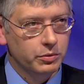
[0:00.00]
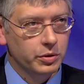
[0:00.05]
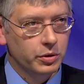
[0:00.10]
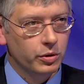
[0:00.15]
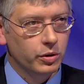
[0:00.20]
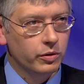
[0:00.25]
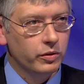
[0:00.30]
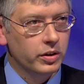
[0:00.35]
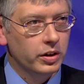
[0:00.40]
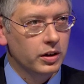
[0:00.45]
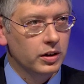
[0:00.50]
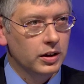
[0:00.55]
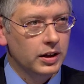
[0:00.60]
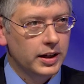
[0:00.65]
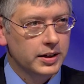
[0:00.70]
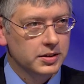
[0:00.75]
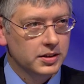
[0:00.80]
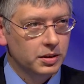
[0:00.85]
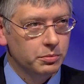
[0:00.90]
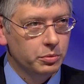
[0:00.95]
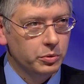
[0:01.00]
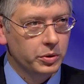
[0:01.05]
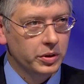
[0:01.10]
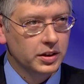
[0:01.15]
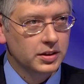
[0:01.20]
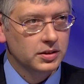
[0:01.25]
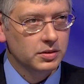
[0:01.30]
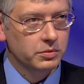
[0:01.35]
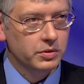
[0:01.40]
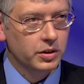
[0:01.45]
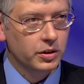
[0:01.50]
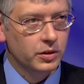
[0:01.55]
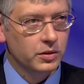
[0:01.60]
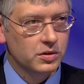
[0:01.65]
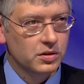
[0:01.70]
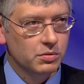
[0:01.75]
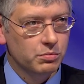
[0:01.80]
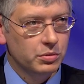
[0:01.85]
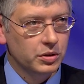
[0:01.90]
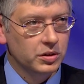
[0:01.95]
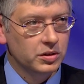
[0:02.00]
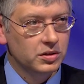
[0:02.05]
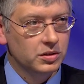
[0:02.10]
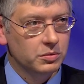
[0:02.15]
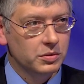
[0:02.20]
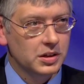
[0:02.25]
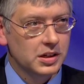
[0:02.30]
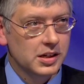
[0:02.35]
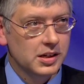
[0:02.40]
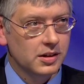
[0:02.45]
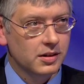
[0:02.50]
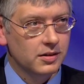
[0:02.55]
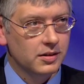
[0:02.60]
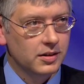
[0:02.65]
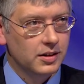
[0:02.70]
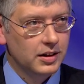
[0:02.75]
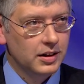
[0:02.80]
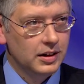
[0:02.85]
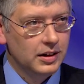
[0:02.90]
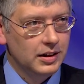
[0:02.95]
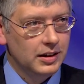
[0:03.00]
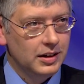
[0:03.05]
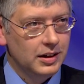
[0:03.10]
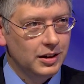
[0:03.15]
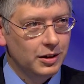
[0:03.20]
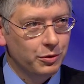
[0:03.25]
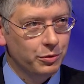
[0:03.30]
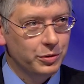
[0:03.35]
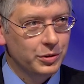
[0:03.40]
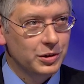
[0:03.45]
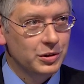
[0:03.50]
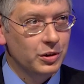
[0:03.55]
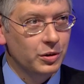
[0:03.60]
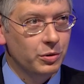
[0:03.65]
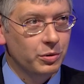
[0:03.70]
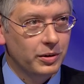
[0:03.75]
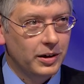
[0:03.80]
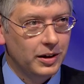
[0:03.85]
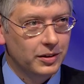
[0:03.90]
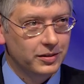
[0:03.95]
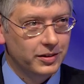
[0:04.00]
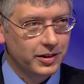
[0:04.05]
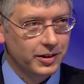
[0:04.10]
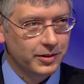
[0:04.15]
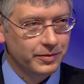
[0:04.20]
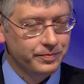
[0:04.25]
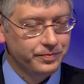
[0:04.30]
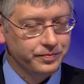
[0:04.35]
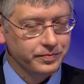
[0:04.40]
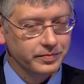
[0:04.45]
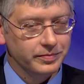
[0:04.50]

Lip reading: we were over there the last couple weeks and we heard some bills that we didn't really know were out there.